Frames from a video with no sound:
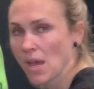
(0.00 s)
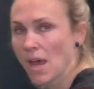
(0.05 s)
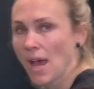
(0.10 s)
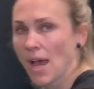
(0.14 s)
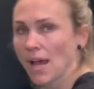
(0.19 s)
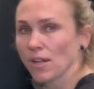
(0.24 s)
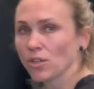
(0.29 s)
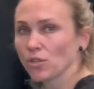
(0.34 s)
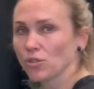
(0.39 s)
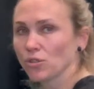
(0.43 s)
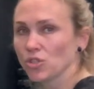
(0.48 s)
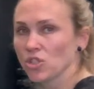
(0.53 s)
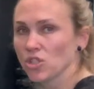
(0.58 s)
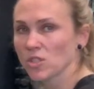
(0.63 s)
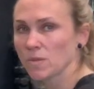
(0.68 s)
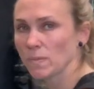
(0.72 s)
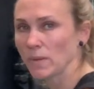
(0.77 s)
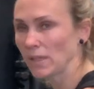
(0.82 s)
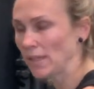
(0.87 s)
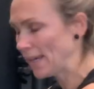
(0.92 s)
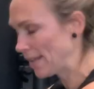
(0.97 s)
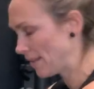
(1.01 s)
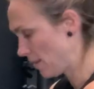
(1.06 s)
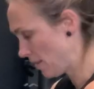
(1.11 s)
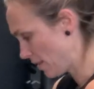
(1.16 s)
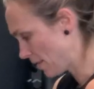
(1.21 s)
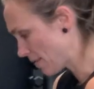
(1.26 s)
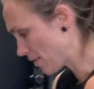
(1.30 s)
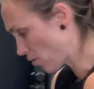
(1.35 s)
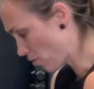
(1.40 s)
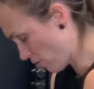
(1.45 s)
And it could just be like
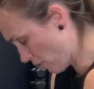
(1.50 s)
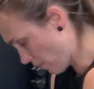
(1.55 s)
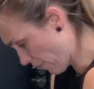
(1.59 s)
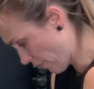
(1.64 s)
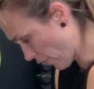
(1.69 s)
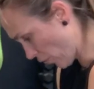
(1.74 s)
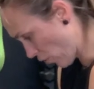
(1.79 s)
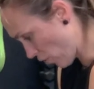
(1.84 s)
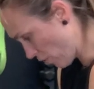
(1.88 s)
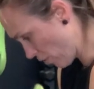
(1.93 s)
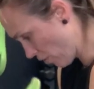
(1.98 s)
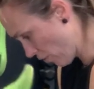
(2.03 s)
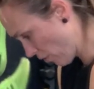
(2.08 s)
this on the phone,